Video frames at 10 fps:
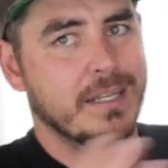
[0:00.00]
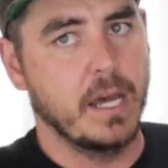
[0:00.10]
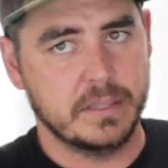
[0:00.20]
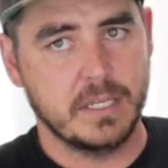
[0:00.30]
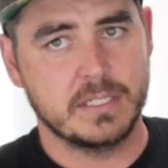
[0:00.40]

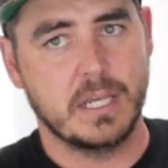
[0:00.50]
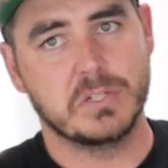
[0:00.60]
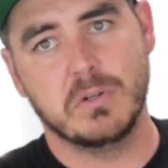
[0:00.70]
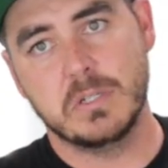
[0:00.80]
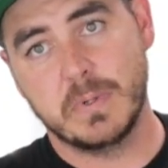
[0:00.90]
not the
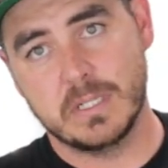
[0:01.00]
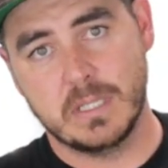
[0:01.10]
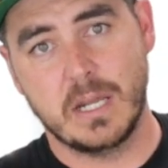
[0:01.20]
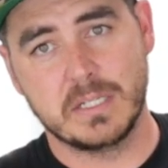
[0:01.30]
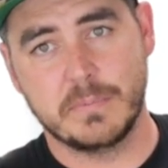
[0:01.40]
accessories, because
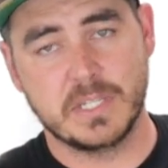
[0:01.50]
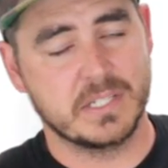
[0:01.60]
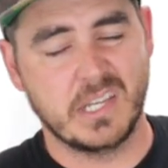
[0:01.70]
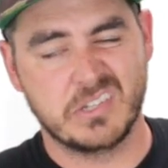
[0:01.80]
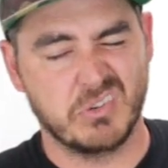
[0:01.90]
a lot of times the
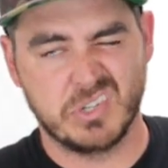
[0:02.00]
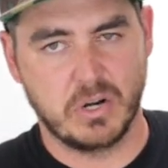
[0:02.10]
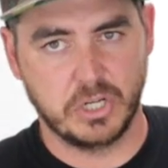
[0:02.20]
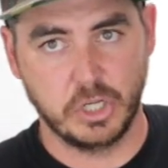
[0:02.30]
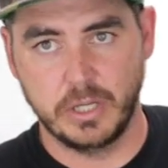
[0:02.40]
accessories
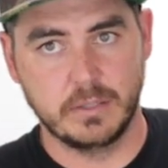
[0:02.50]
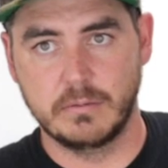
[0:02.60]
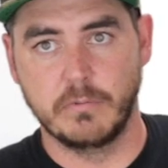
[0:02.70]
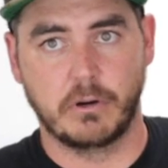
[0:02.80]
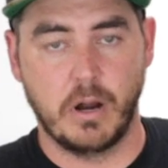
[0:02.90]
aren't
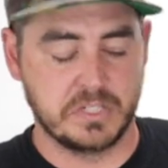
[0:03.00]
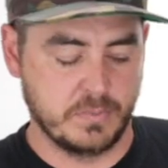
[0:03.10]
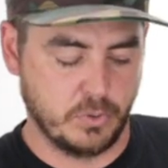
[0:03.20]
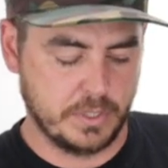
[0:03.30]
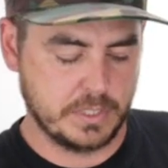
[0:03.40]
good across
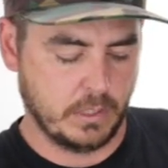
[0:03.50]
the board.